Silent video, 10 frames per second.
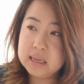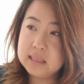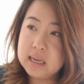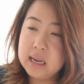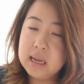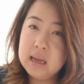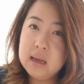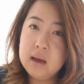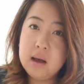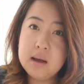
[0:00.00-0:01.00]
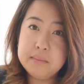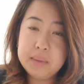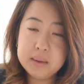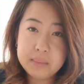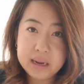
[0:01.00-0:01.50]
And I set it
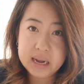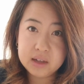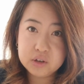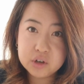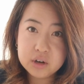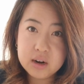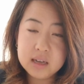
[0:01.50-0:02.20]
in calendar